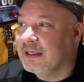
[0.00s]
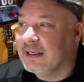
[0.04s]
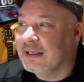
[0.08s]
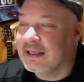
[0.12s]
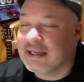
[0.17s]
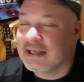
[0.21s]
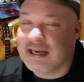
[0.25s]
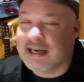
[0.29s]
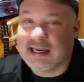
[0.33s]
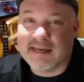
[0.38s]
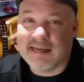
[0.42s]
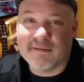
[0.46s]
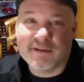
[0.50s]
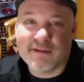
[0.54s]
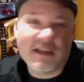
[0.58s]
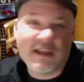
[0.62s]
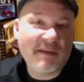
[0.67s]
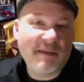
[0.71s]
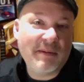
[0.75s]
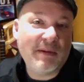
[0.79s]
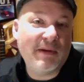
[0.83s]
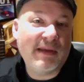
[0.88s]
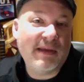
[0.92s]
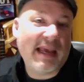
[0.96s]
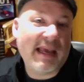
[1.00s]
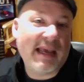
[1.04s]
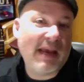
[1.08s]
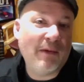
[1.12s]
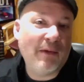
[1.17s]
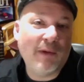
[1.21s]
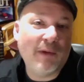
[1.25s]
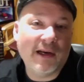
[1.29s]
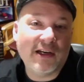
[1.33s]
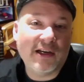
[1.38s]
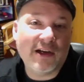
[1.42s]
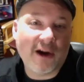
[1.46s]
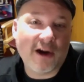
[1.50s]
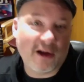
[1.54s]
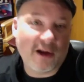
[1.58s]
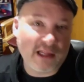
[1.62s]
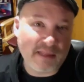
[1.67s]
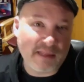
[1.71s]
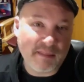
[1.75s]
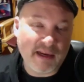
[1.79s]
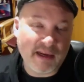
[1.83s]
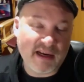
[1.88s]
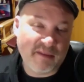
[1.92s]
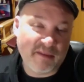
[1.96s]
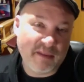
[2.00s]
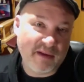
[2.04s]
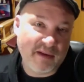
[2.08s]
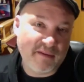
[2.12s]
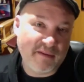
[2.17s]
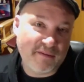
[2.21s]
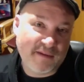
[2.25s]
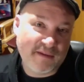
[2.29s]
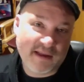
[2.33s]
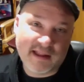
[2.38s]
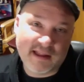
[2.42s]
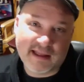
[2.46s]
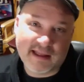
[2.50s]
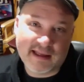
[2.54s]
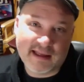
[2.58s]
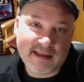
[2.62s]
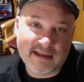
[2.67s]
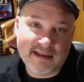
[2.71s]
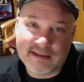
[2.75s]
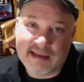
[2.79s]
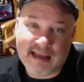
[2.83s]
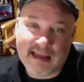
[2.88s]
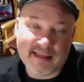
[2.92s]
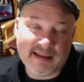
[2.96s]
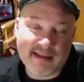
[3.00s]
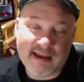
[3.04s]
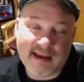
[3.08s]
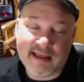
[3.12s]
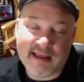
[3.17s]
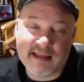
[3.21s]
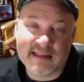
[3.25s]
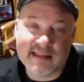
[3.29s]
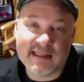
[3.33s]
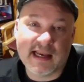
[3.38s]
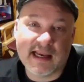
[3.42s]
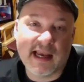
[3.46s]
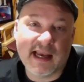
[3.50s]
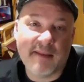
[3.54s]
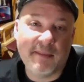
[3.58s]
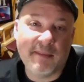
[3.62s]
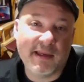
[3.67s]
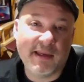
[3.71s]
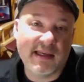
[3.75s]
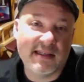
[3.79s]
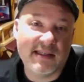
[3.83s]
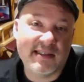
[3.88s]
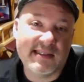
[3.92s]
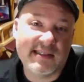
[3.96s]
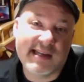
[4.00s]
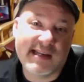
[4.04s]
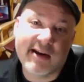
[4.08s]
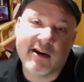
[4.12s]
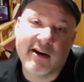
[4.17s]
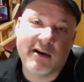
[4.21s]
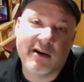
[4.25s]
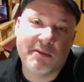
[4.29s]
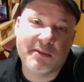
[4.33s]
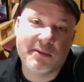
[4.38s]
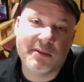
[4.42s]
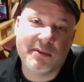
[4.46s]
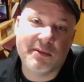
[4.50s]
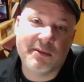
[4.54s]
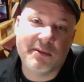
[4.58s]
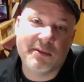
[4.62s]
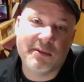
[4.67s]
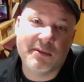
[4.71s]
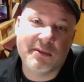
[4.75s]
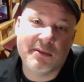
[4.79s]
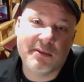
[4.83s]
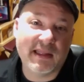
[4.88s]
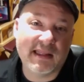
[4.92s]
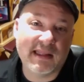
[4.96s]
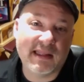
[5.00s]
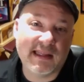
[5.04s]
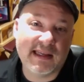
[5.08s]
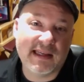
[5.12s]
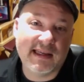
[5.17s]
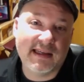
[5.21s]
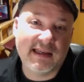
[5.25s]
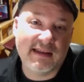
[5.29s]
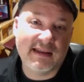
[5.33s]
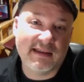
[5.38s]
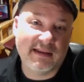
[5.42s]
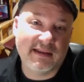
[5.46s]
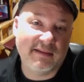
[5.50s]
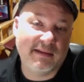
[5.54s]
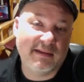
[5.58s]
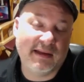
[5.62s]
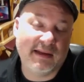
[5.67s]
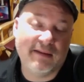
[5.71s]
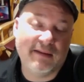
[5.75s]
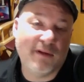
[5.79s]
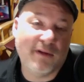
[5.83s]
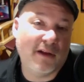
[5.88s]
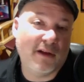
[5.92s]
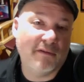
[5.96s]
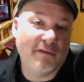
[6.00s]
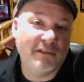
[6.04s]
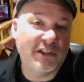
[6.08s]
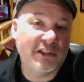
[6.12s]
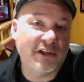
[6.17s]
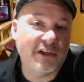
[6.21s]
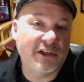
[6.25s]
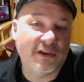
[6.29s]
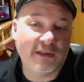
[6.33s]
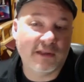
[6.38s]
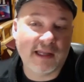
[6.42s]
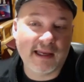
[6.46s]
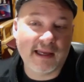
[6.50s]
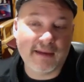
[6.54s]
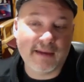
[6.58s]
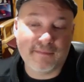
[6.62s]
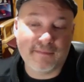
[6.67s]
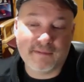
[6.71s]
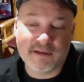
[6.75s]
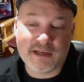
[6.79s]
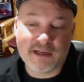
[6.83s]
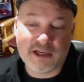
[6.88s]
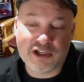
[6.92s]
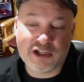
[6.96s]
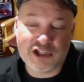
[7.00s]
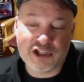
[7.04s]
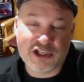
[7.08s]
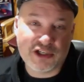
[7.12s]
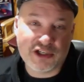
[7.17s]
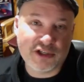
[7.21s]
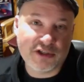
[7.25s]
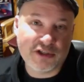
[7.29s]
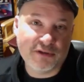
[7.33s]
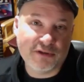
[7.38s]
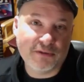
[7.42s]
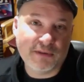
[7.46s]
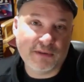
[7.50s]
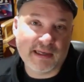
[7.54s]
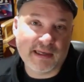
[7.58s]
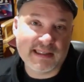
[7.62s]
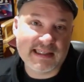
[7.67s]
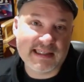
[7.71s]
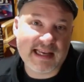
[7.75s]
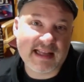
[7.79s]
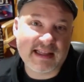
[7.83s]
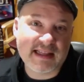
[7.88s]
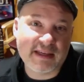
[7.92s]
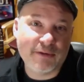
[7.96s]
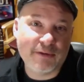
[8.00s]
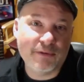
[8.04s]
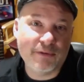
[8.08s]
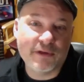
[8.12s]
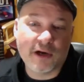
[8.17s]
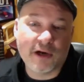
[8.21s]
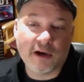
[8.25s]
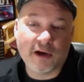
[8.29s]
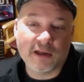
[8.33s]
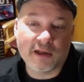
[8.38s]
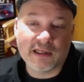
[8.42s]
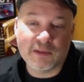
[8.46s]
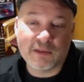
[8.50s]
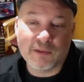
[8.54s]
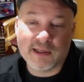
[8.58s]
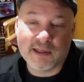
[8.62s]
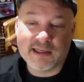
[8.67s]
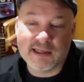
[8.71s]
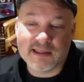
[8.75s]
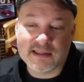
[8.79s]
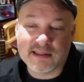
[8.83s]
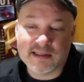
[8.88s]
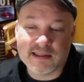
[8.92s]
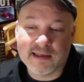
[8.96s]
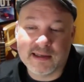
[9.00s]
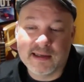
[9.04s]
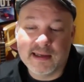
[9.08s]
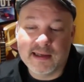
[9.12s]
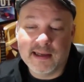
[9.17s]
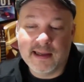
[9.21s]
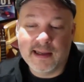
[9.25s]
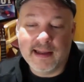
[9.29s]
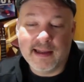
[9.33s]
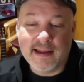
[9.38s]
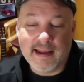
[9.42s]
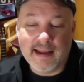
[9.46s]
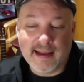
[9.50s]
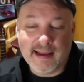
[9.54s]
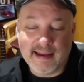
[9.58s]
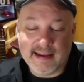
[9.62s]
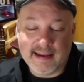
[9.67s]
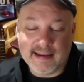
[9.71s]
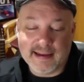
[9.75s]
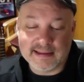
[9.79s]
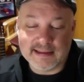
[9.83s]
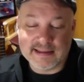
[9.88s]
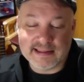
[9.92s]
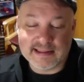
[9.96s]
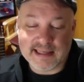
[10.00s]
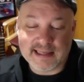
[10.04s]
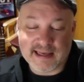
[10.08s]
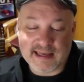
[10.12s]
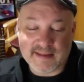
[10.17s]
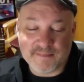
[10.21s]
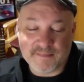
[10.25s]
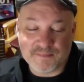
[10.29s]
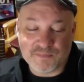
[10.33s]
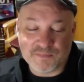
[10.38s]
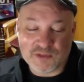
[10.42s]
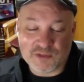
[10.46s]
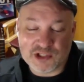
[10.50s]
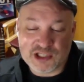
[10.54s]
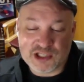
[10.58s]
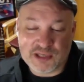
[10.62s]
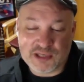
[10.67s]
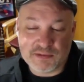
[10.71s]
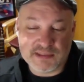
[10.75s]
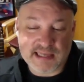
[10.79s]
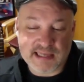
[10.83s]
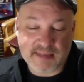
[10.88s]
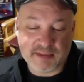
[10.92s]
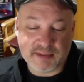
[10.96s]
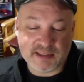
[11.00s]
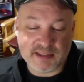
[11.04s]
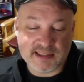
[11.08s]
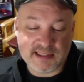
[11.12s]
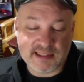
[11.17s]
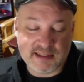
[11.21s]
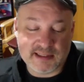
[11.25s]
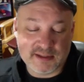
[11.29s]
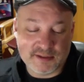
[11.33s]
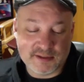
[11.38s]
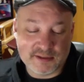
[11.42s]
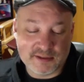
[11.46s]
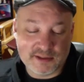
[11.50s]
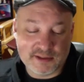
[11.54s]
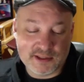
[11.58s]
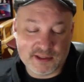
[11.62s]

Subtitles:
kind of communicate what Carly might have been feeling at the time, because Sarah was so intimately involved in her life, and she knew exactly who Carly was. And she was able to